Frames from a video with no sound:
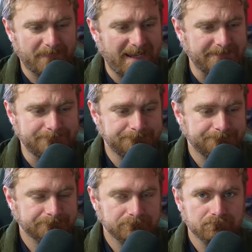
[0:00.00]
And
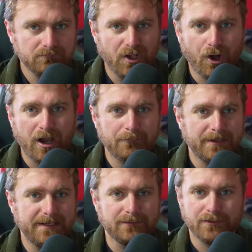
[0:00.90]
I
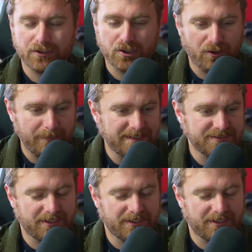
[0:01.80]
read a lot of comments.